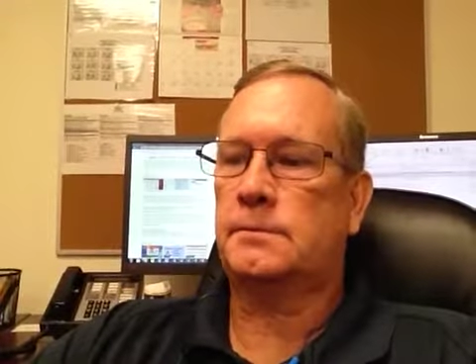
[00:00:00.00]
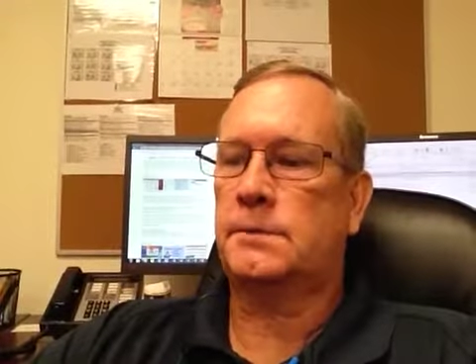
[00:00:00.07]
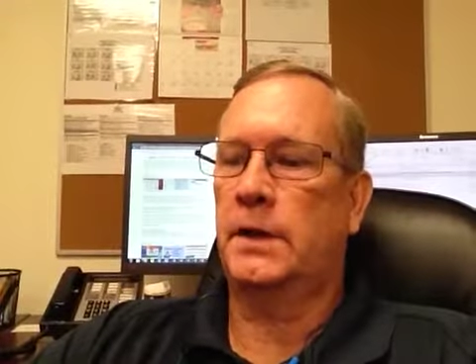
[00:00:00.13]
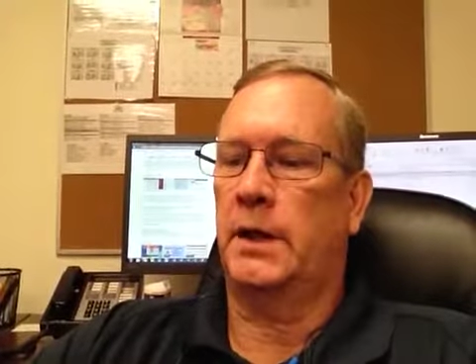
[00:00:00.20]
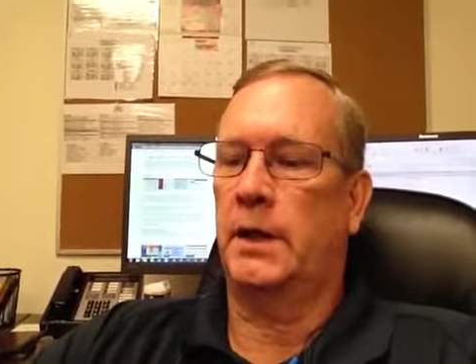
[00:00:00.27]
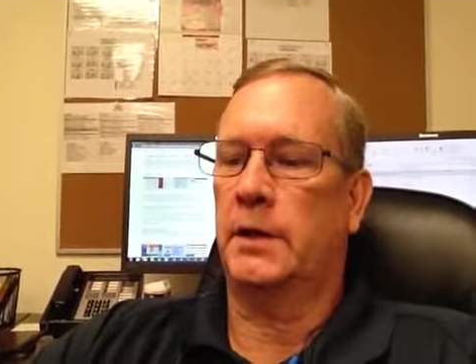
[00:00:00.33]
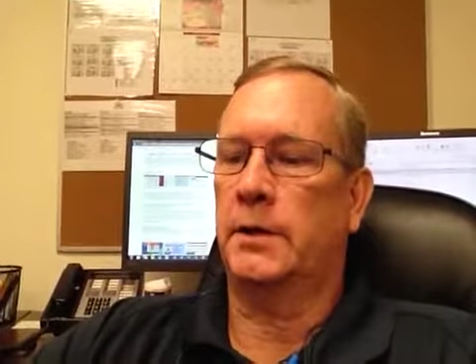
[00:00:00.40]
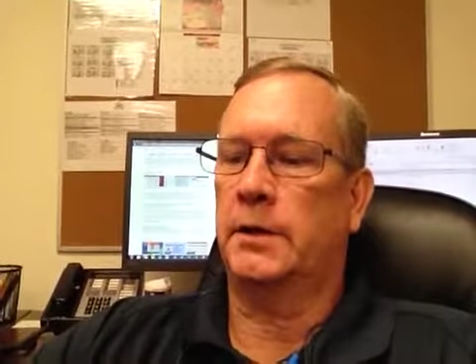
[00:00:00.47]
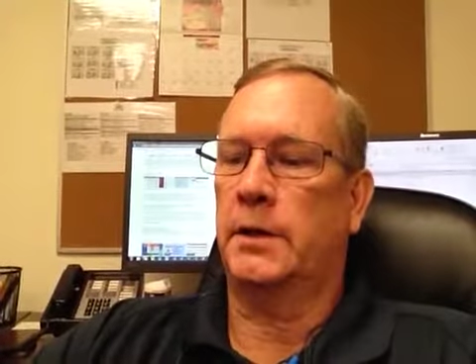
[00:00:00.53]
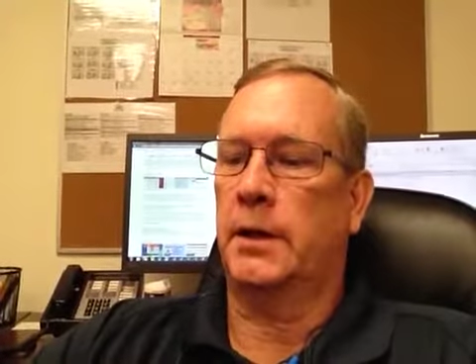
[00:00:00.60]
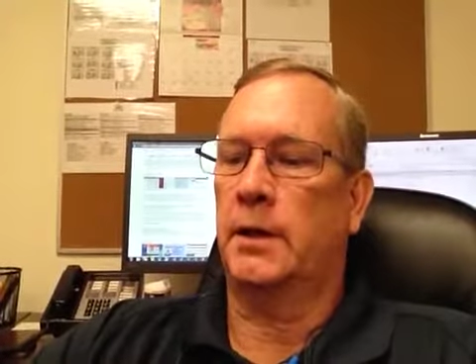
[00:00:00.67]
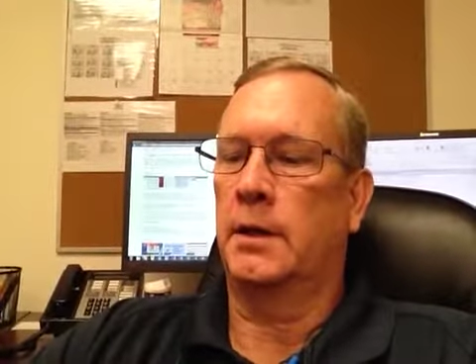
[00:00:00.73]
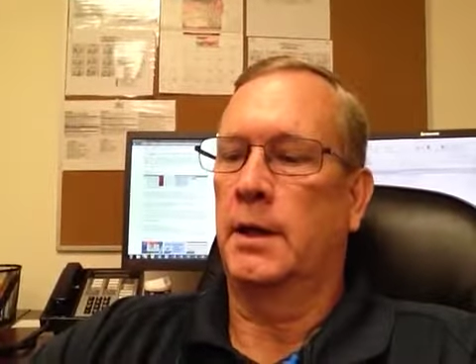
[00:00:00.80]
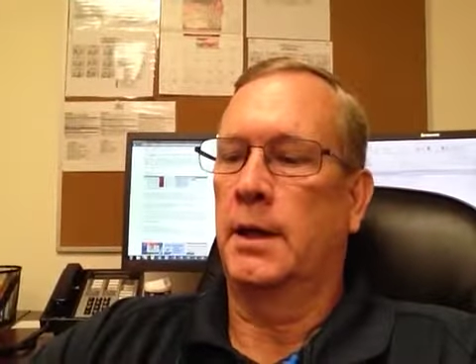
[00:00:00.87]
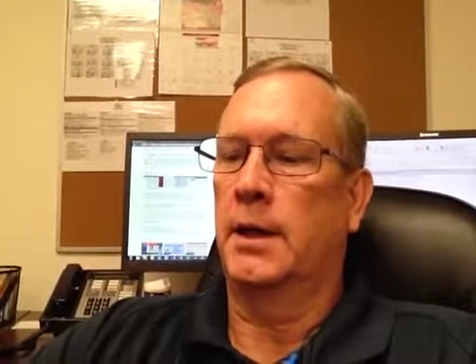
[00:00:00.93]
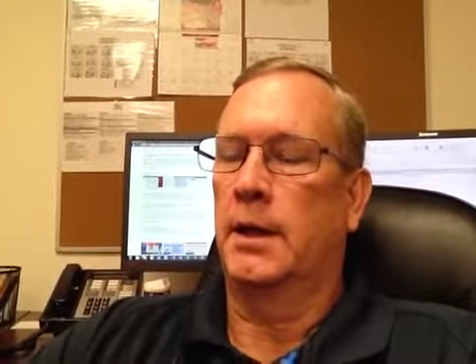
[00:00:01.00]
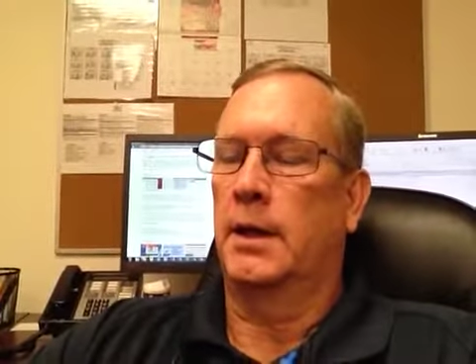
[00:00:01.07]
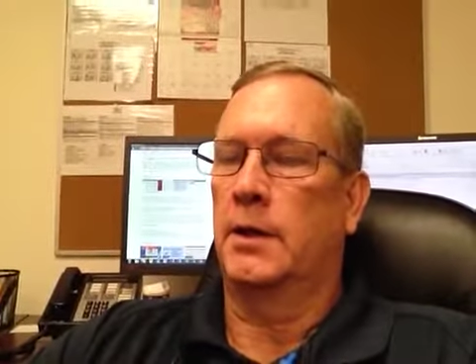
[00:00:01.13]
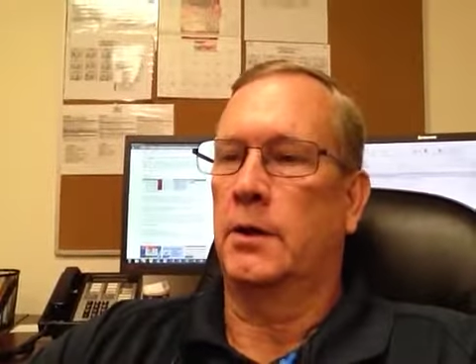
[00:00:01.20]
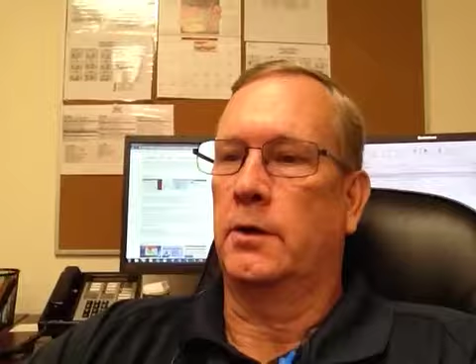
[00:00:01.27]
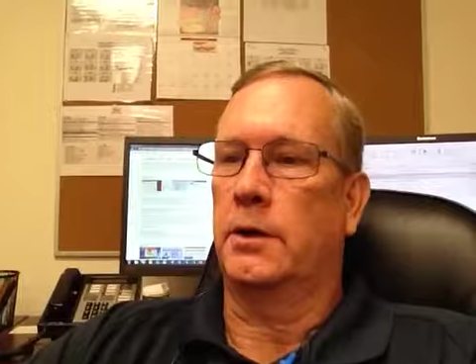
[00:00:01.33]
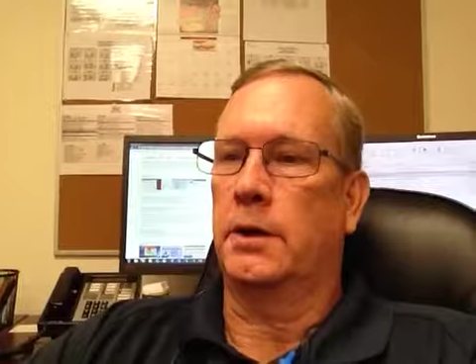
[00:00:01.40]
And
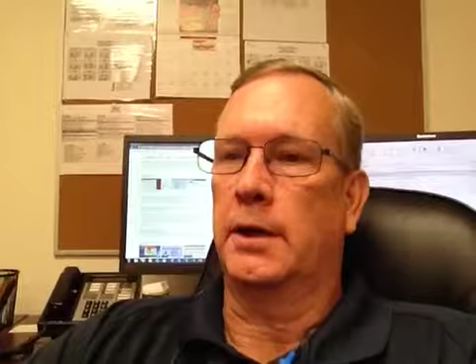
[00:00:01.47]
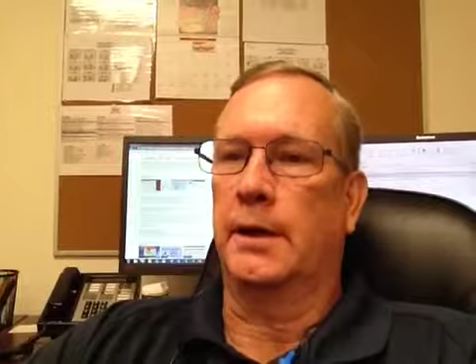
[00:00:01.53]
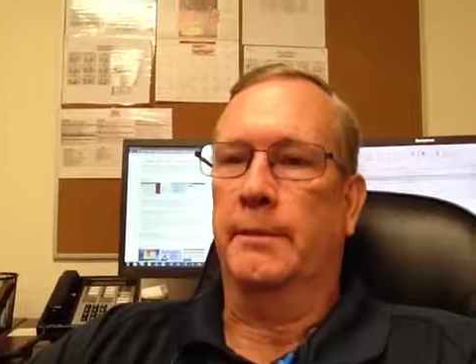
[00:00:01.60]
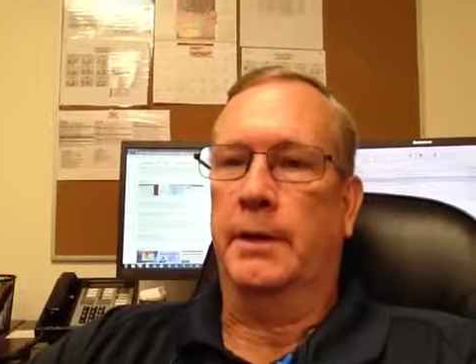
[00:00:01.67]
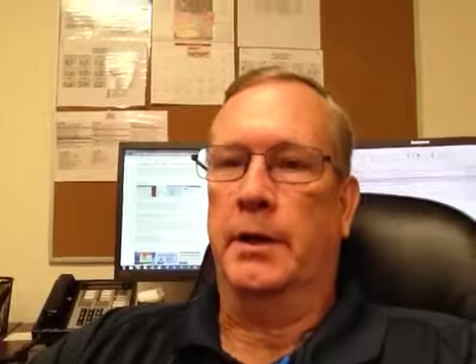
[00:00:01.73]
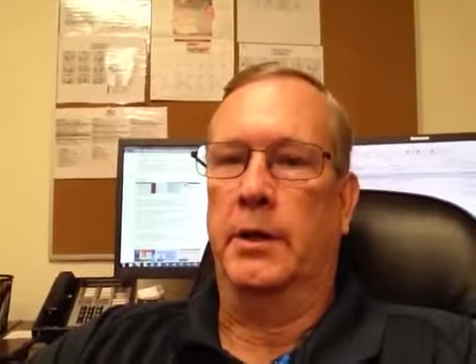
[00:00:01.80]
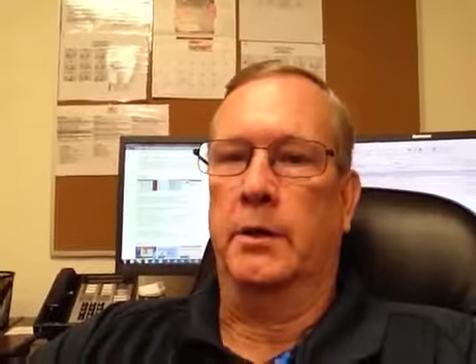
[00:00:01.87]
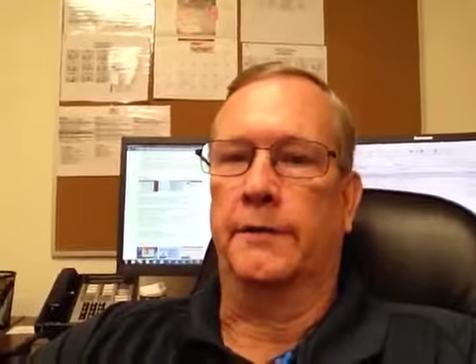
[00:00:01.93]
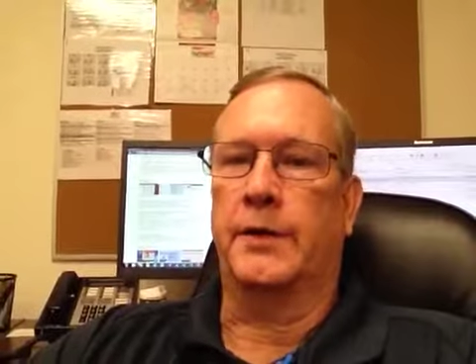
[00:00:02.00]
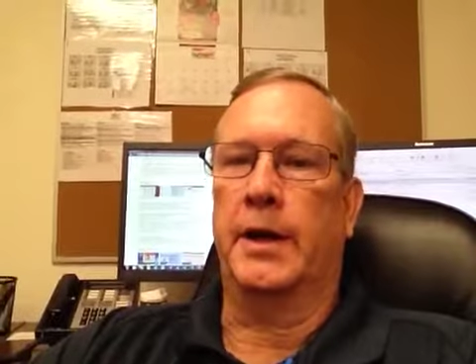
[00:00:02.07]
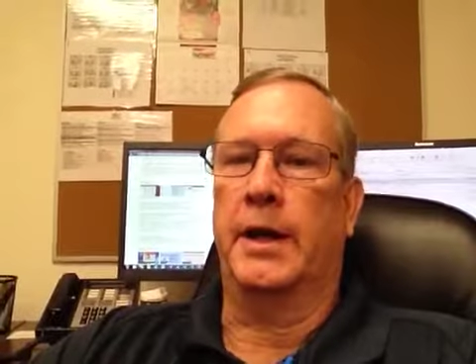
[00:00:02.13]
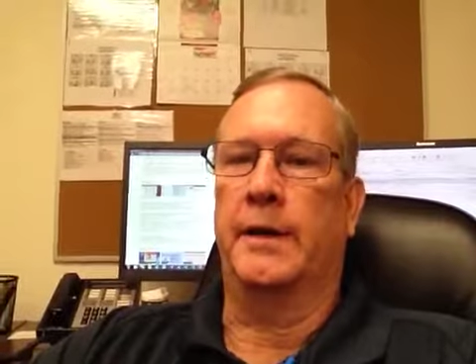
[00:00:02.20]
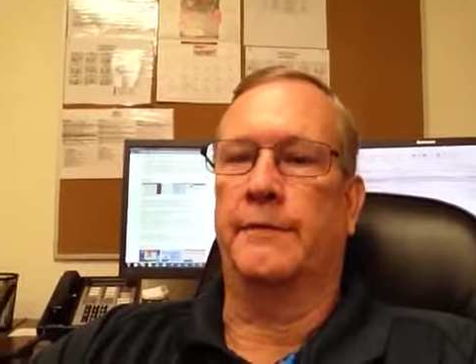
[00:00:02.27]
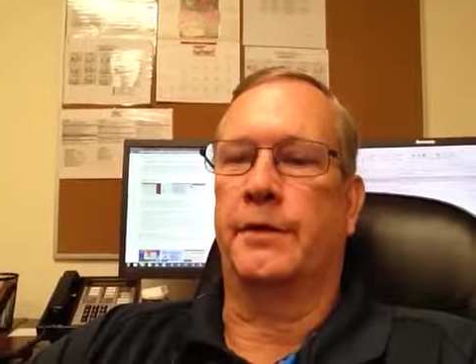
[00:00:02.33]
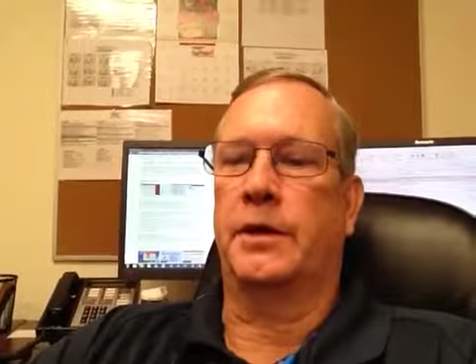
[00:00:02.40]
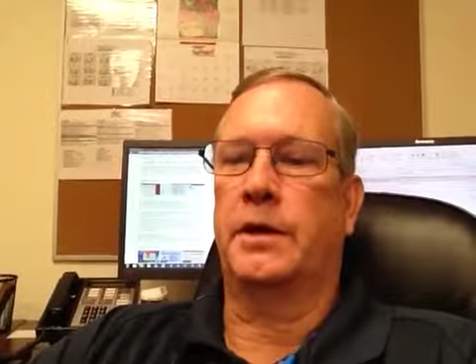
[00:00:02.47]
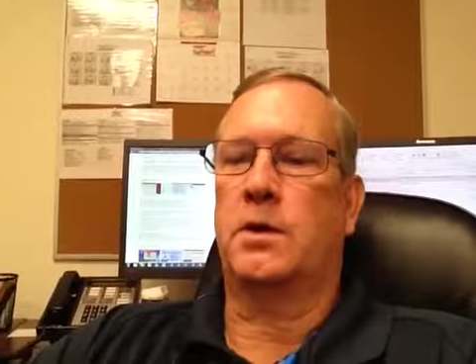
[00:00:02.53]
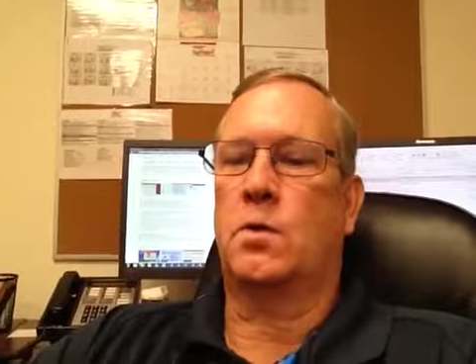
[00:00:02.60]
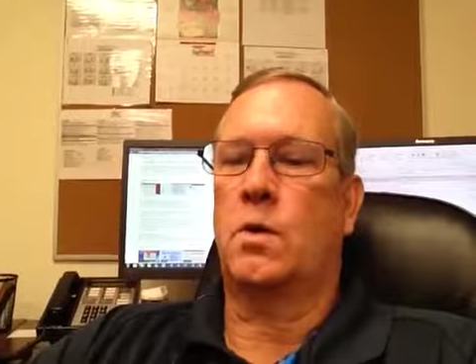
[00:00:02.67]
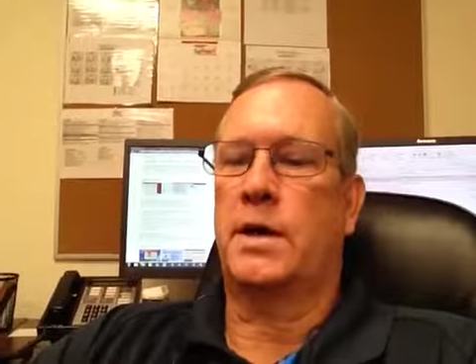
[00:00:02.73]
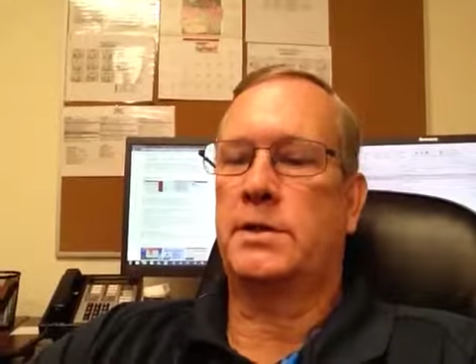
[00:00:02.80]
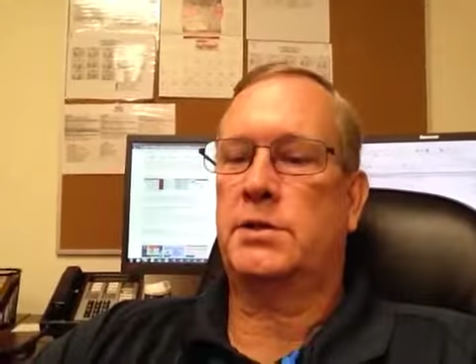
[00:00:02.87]
you can let me know if you have any
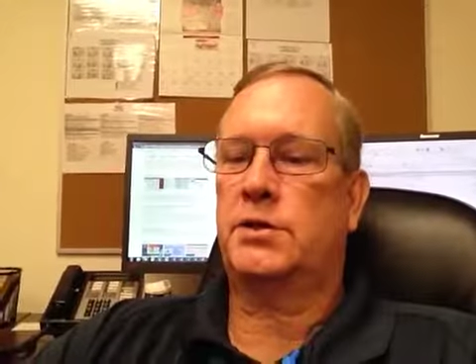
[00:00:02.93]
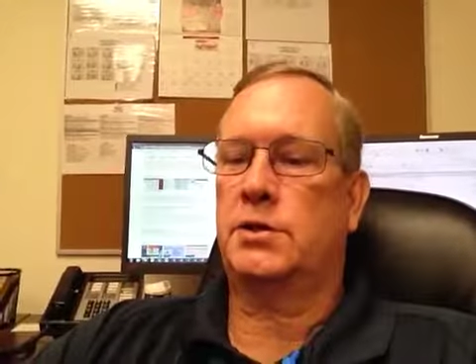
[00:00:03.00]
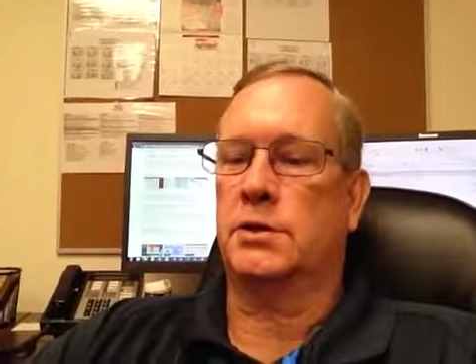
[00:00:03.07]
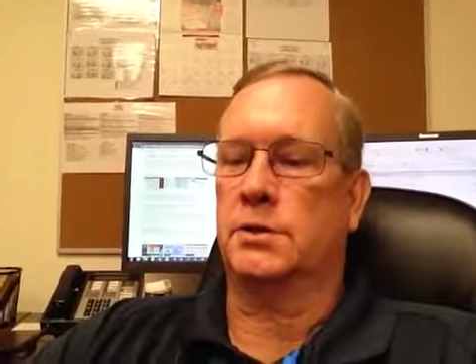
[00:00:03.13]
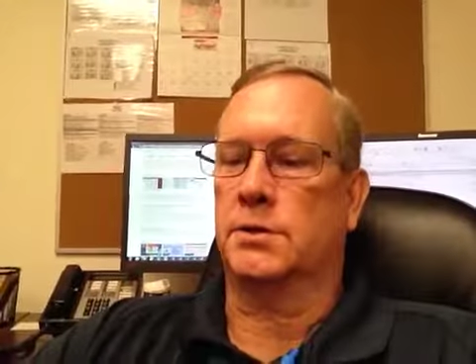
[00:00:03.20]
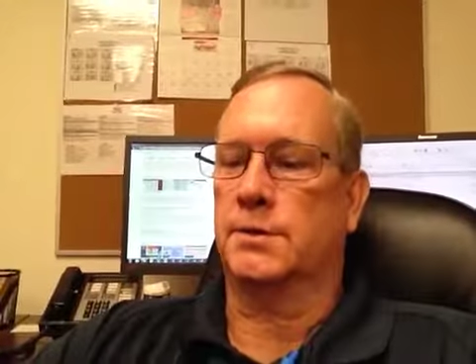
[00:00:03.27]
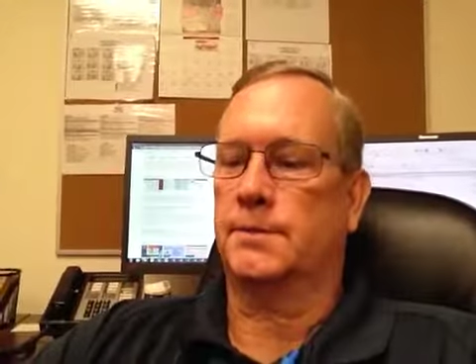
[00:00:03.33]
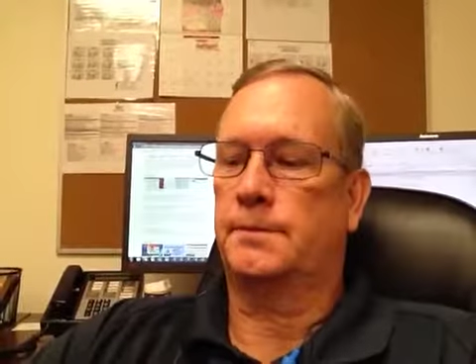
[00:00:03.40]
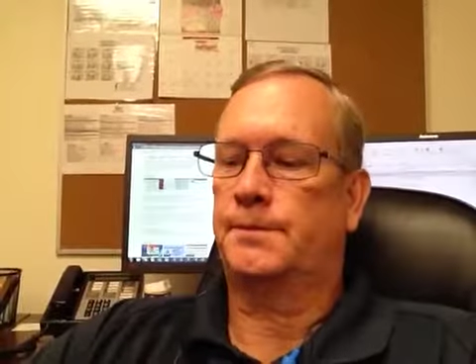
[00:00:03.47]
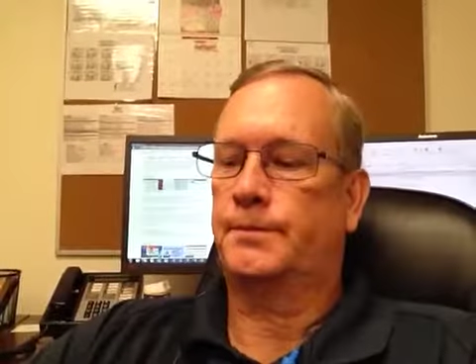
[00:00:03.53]
questions.